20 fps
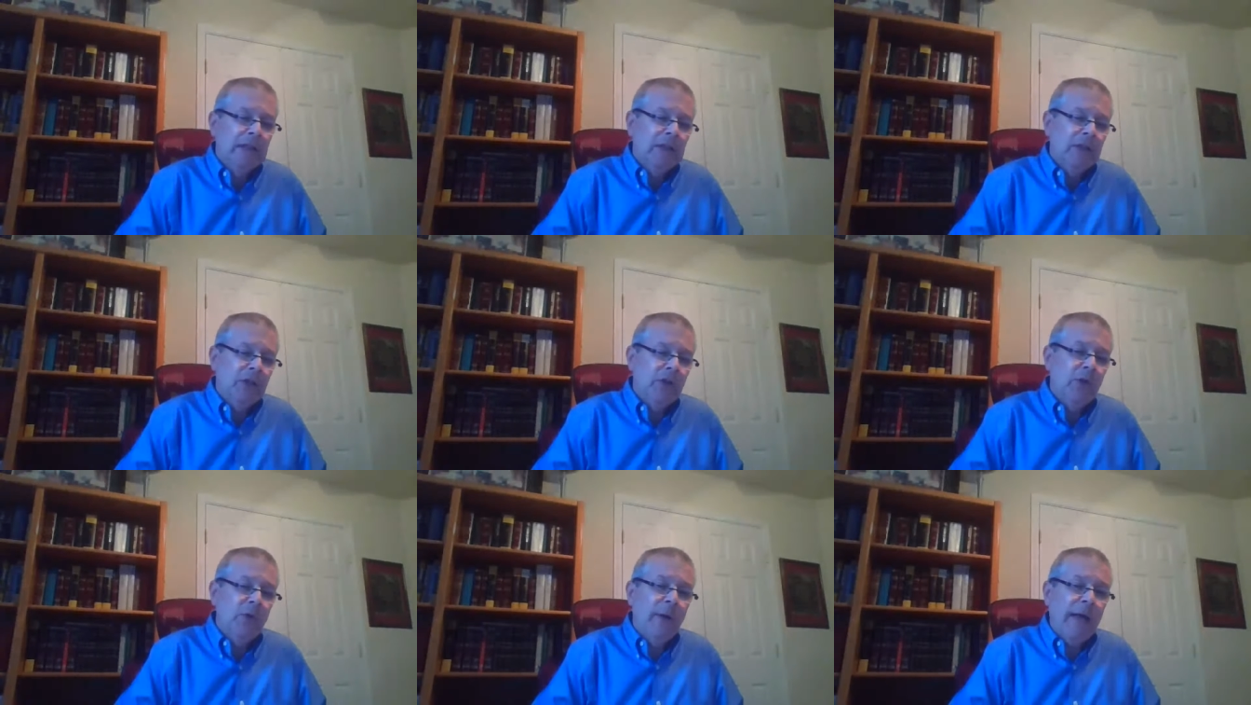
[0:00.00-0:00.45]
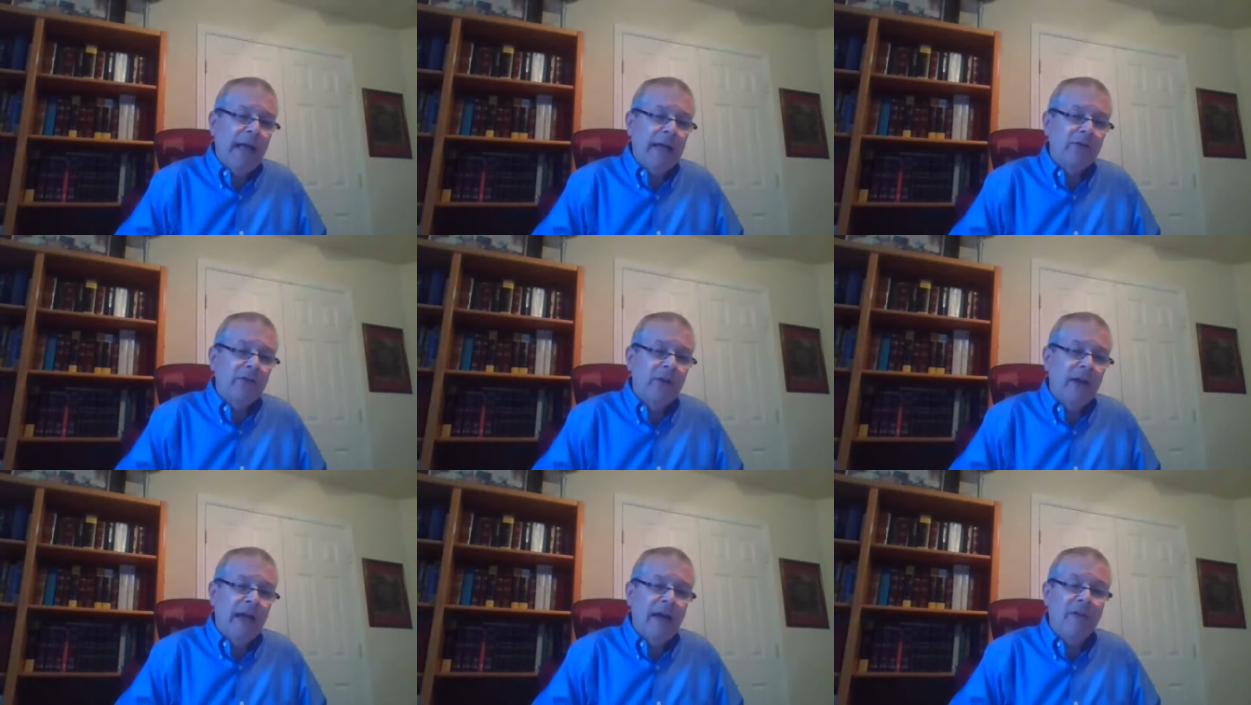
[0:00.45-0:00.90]
You had
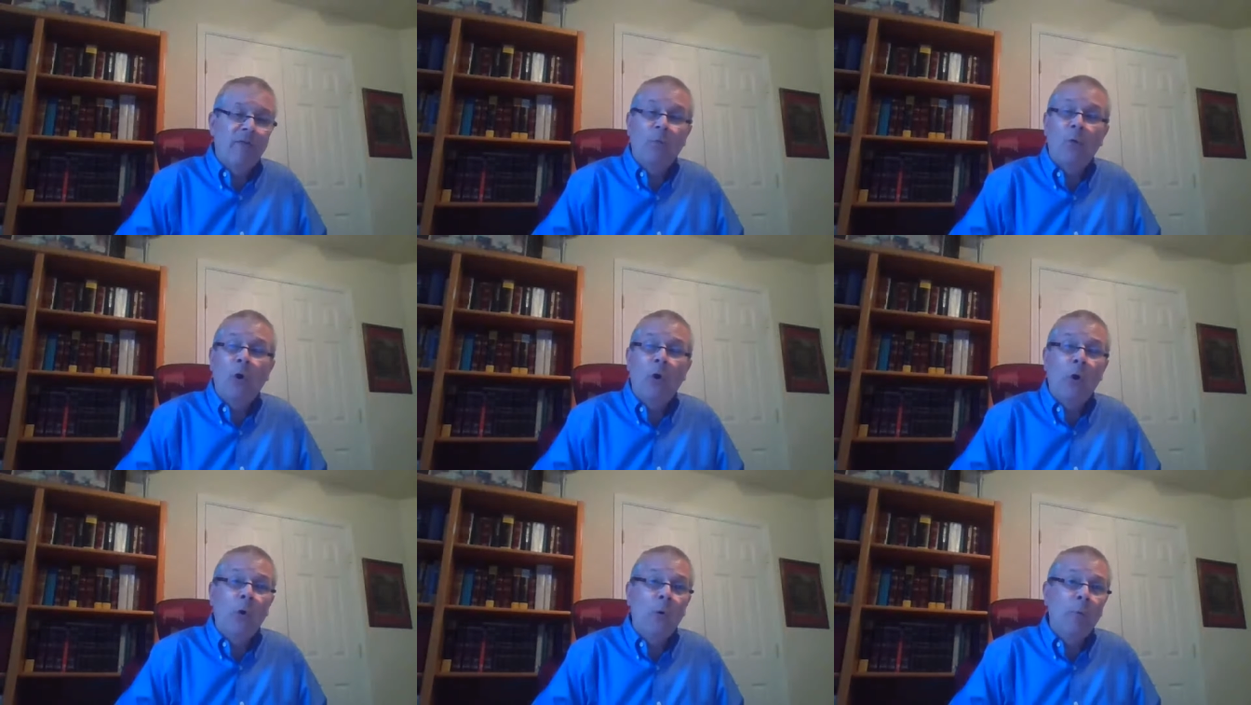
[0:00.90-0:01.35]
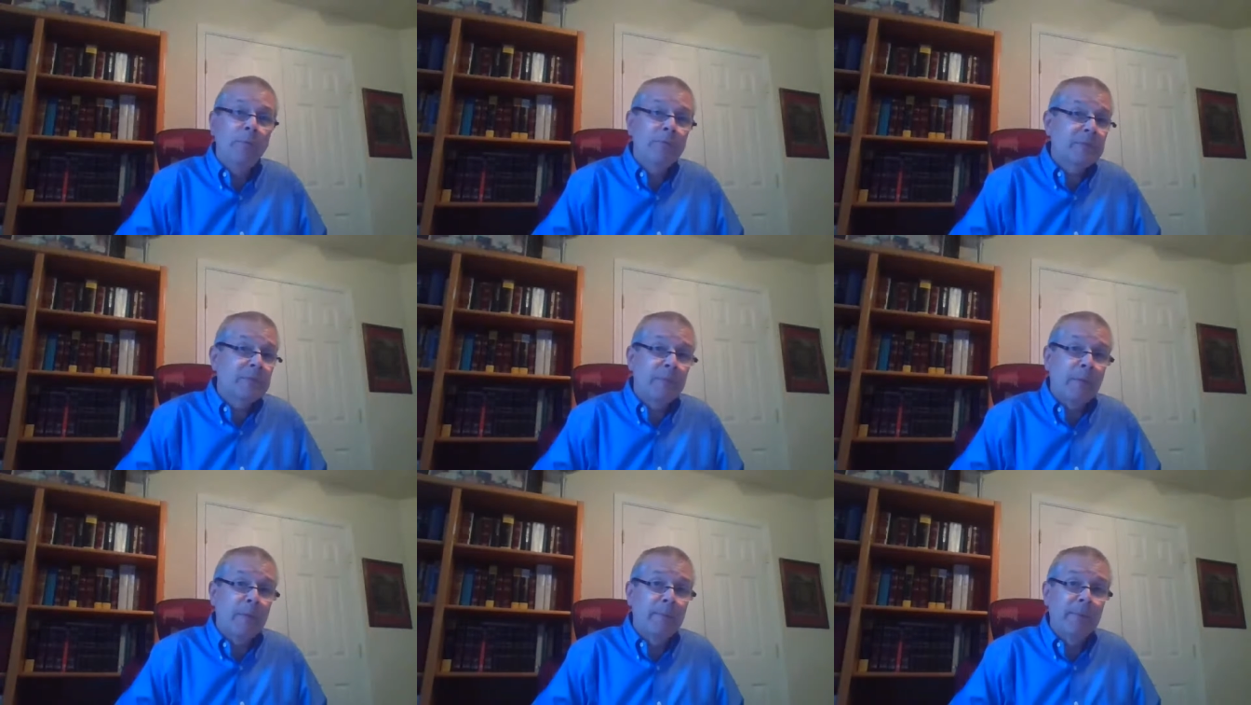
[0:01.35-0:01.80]
to have
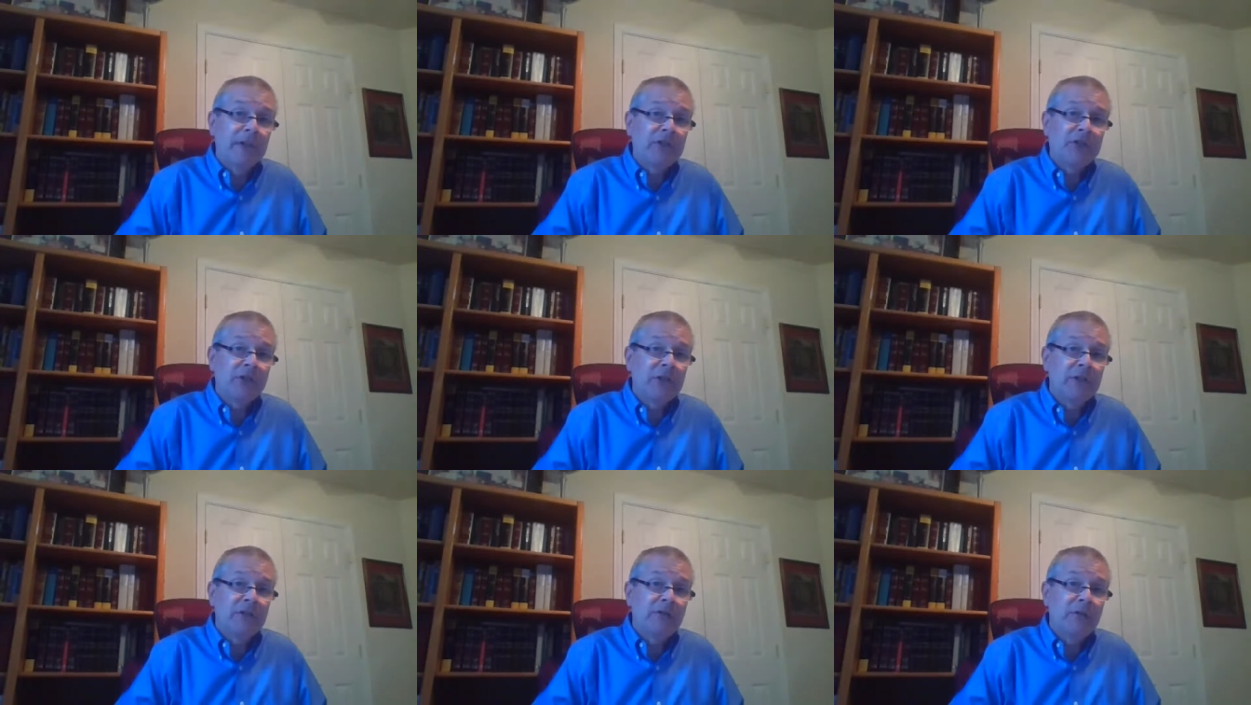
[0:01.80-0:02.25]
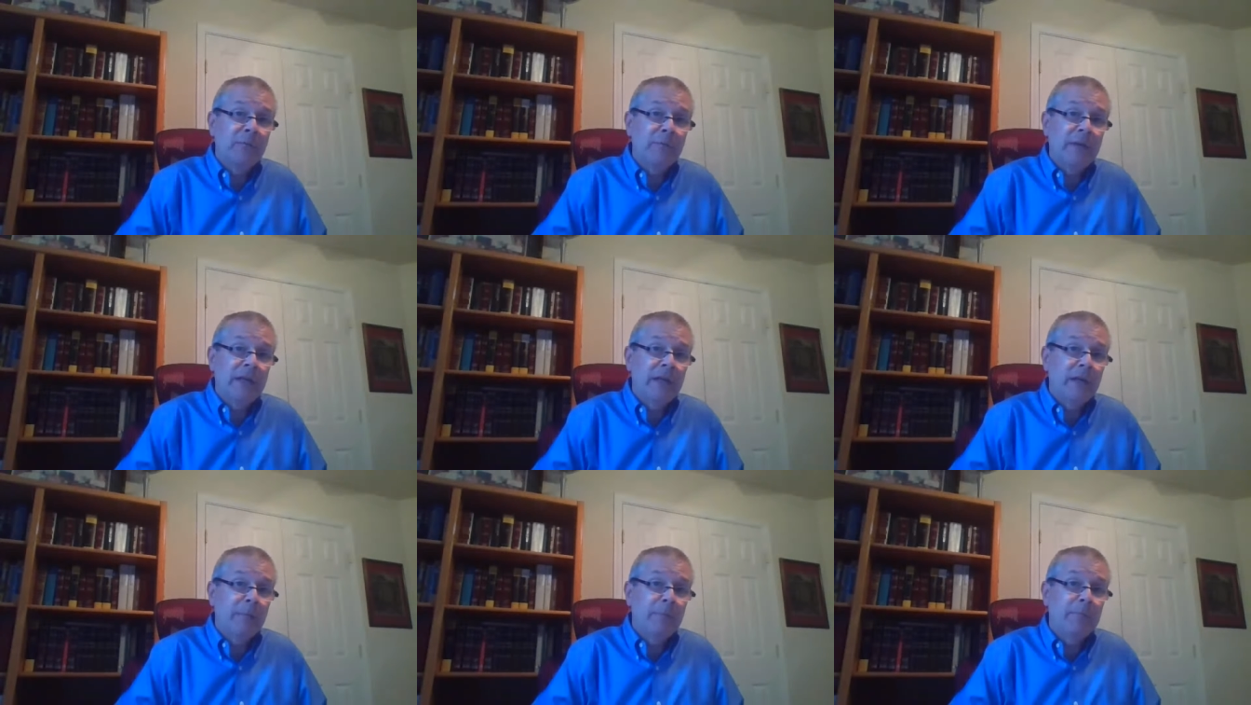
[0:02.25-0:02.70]
Rome's permission to
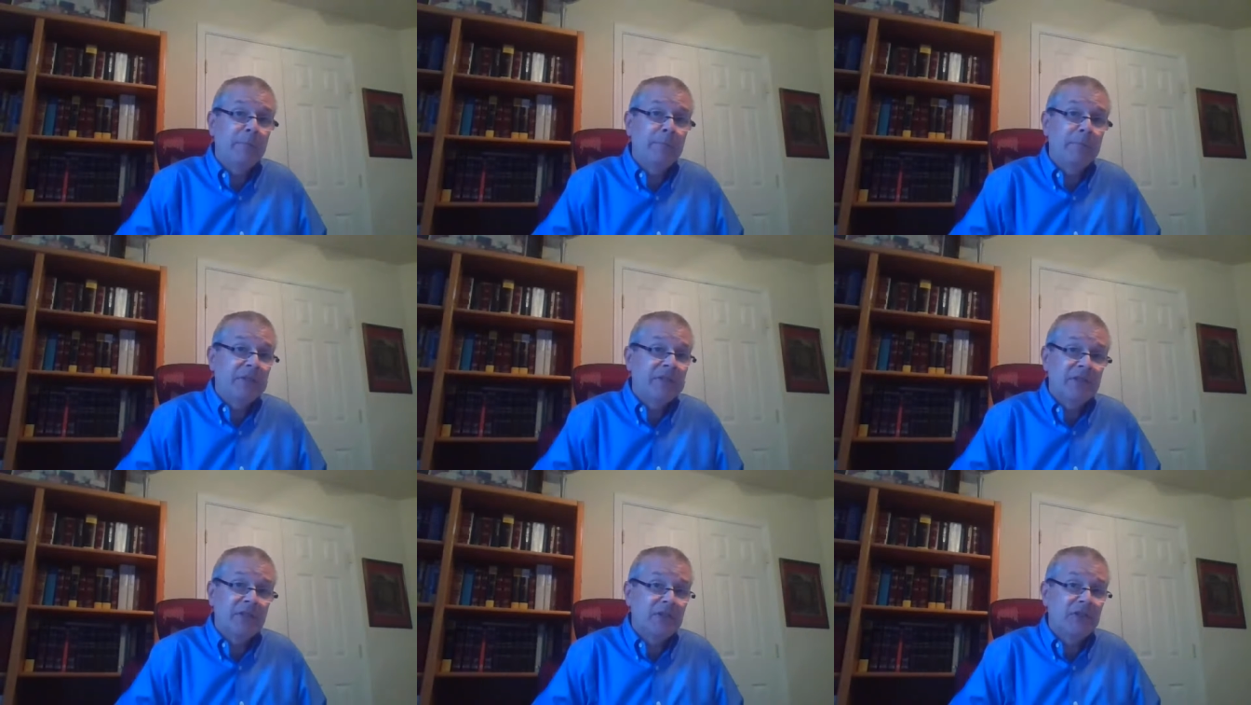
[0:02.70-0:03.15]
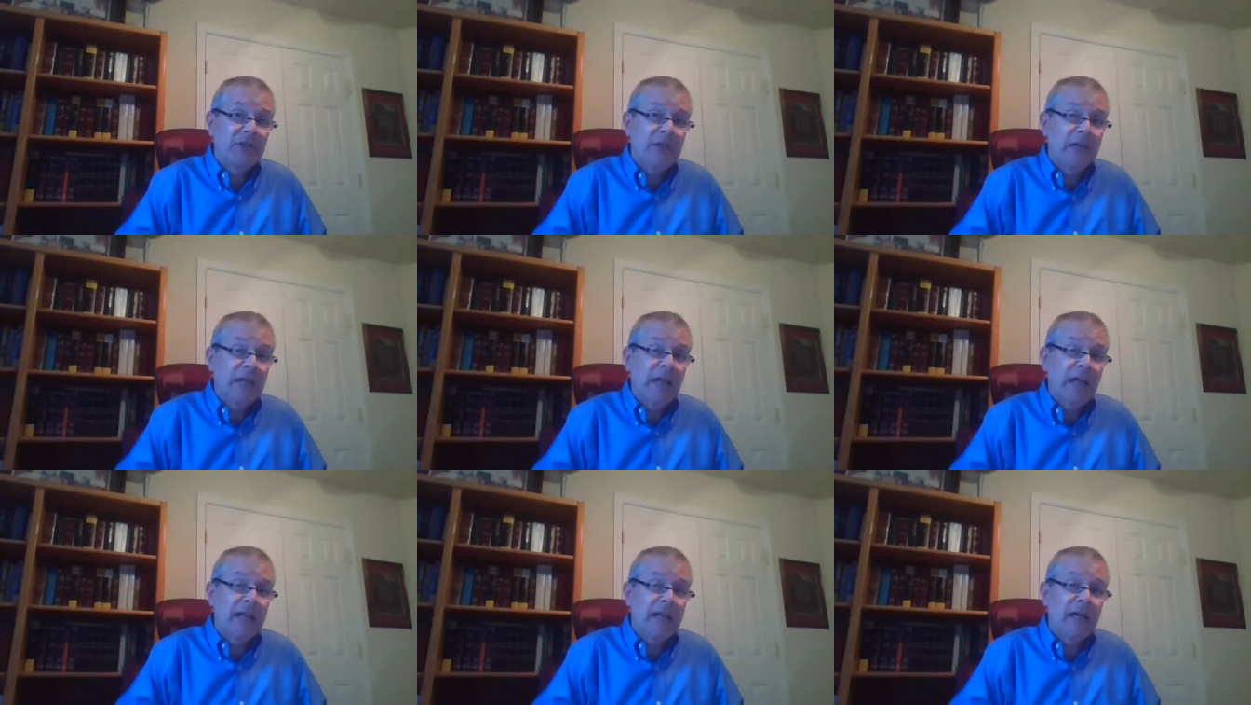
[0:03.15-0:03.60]
be in a position
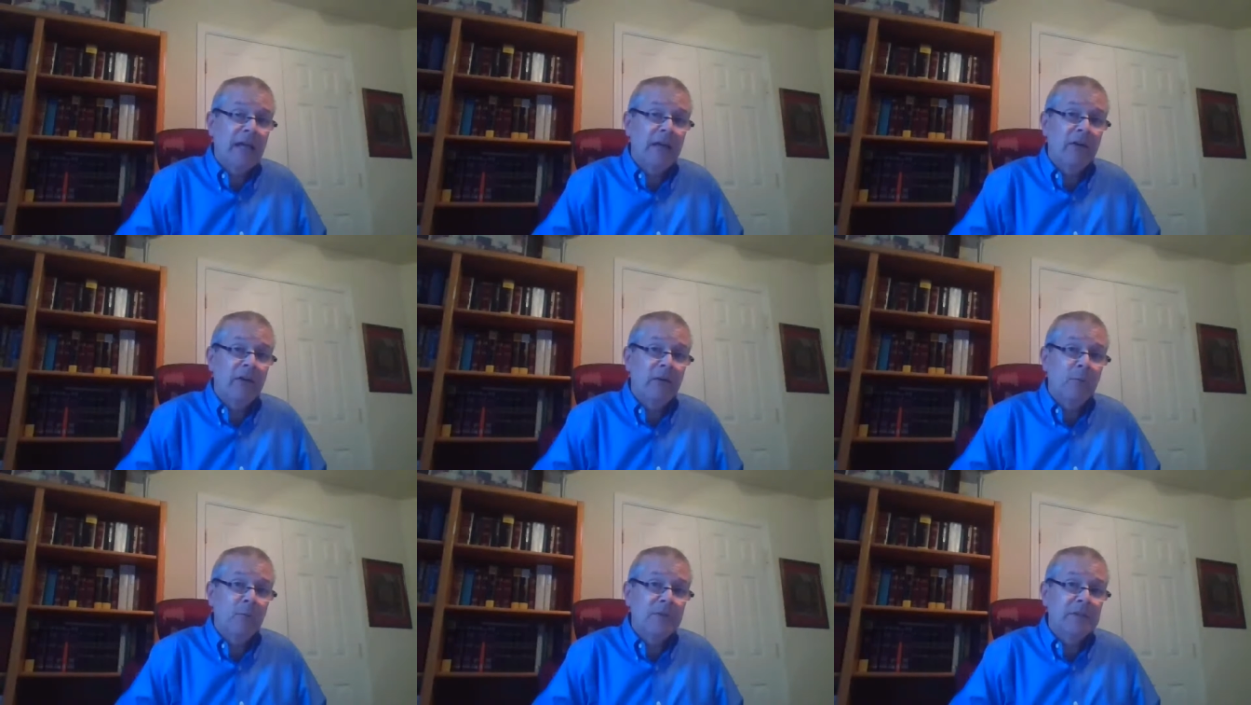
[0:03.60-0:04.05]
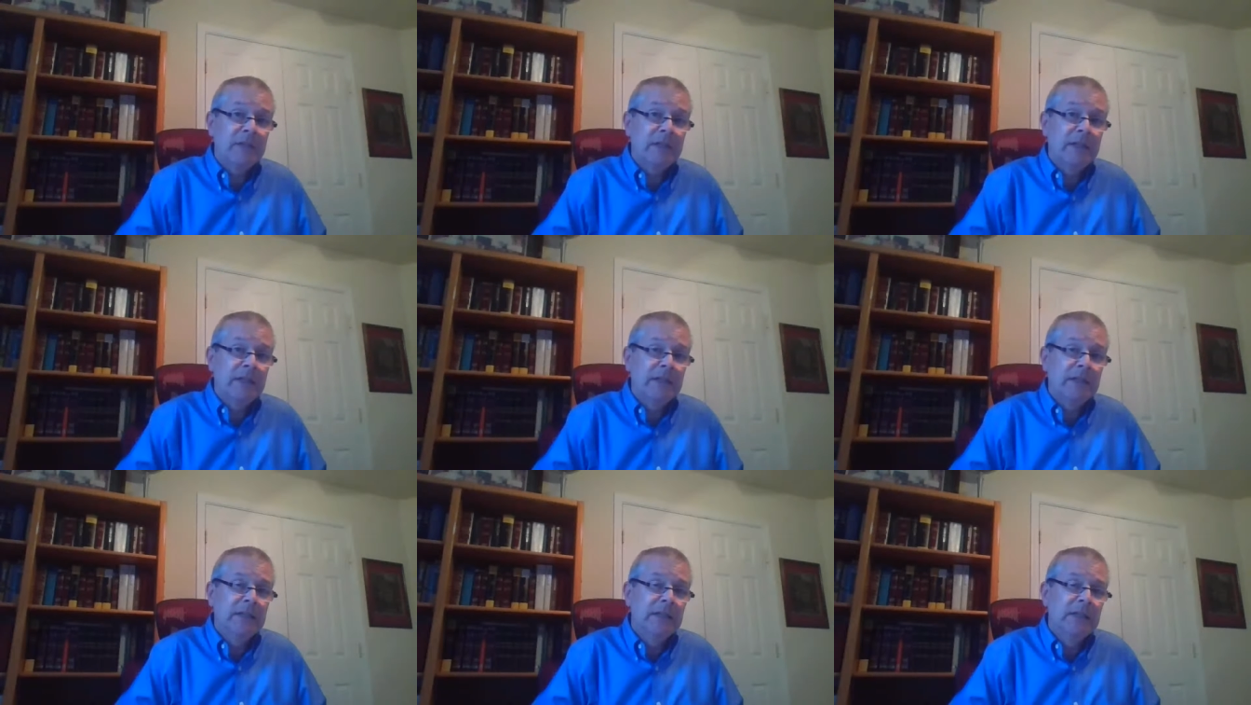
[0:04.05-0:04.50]
like Herod was
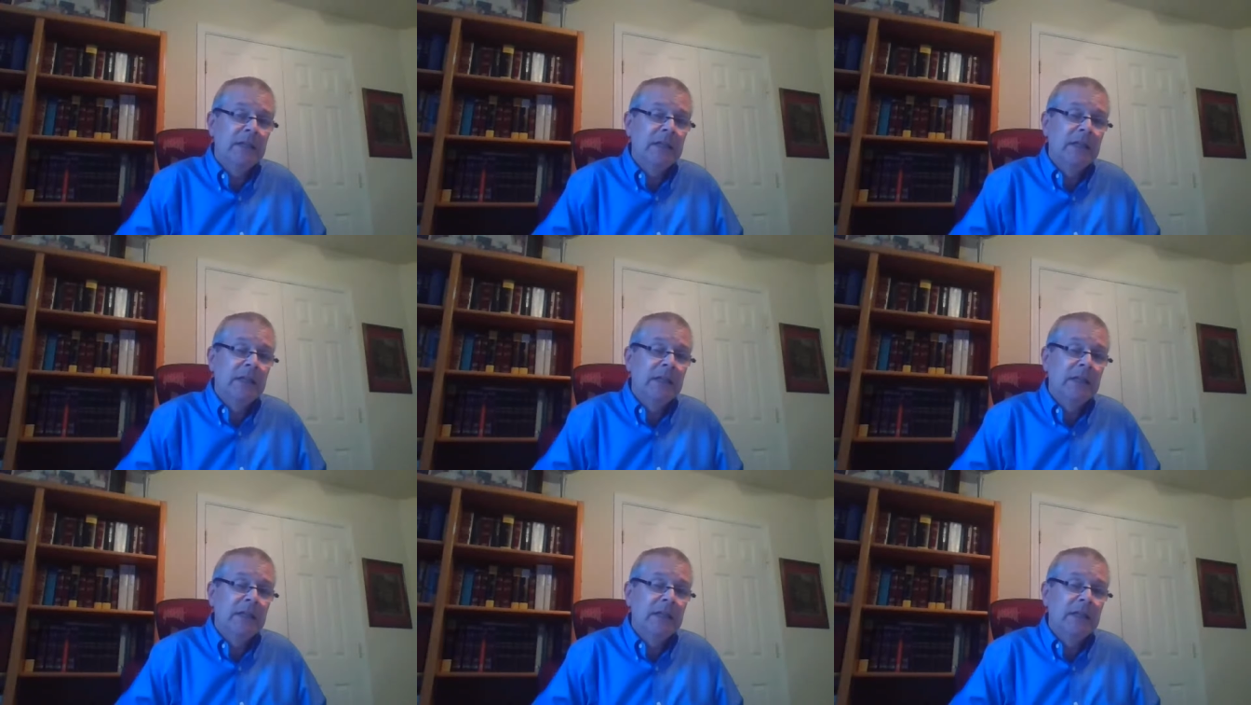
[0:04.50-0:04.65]
in.